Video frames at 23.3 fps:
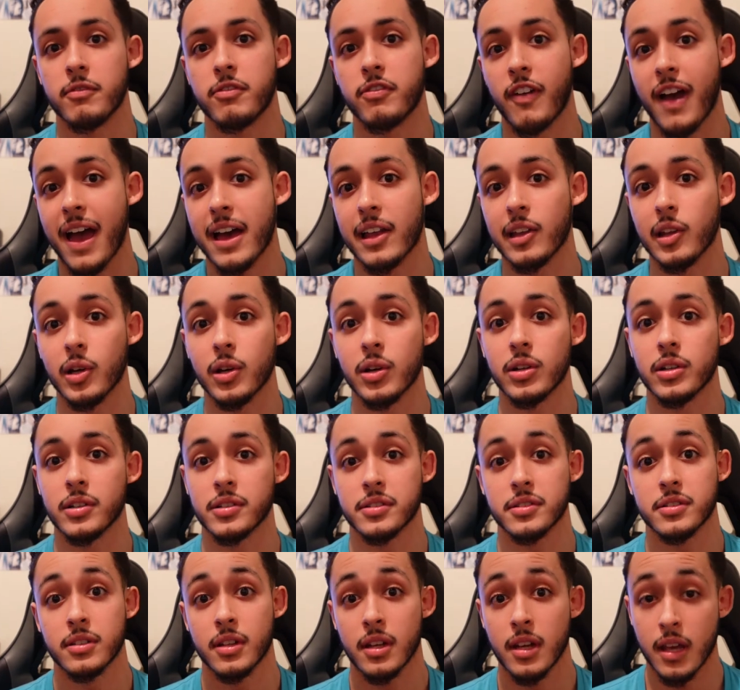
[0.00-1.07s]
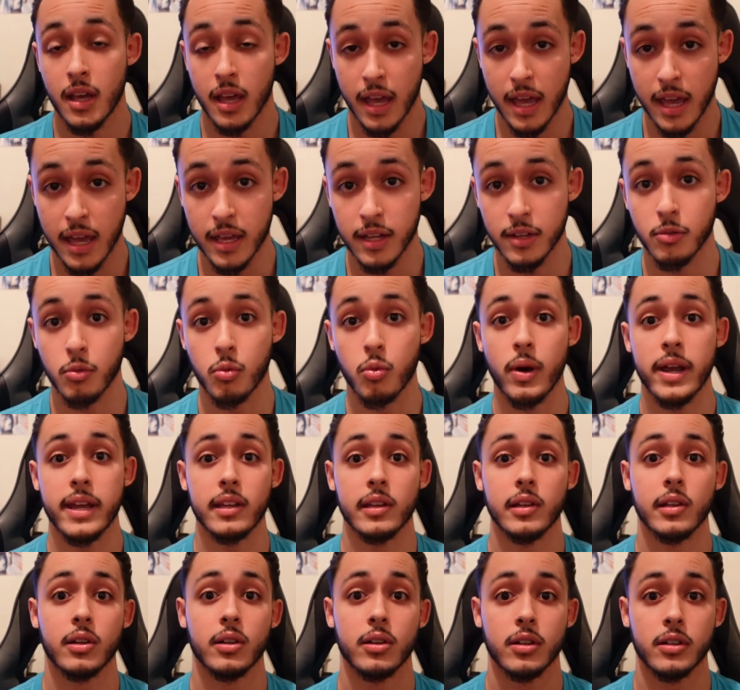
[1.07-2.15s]
fat loss and weight
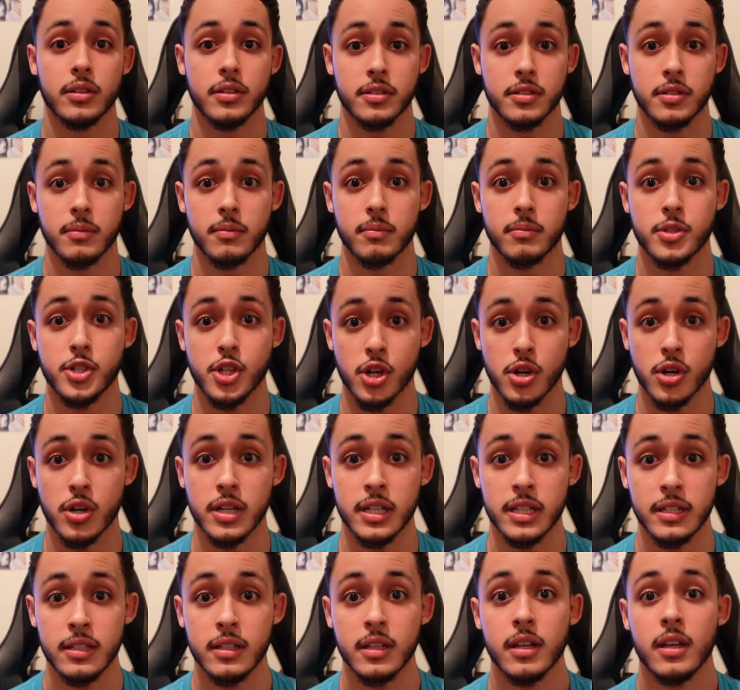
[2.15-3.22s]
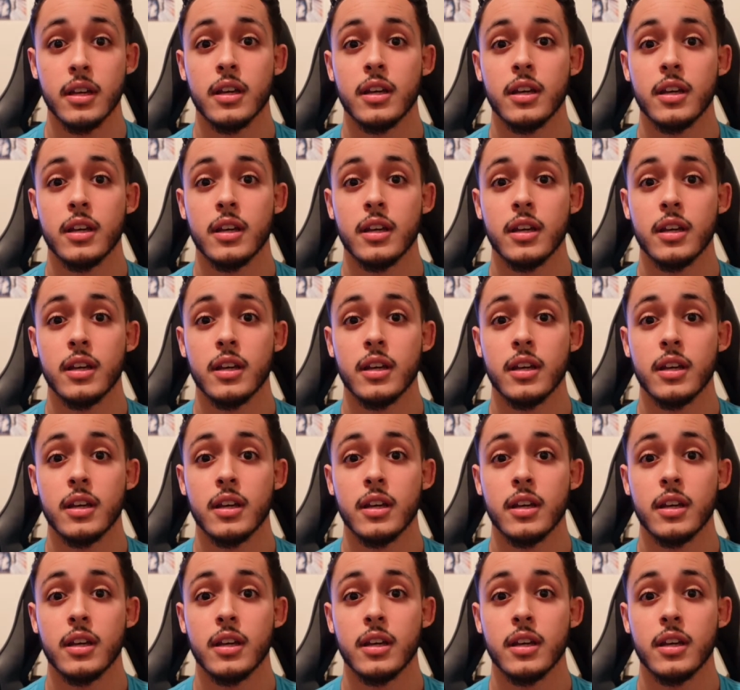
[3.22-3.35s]
loss journey,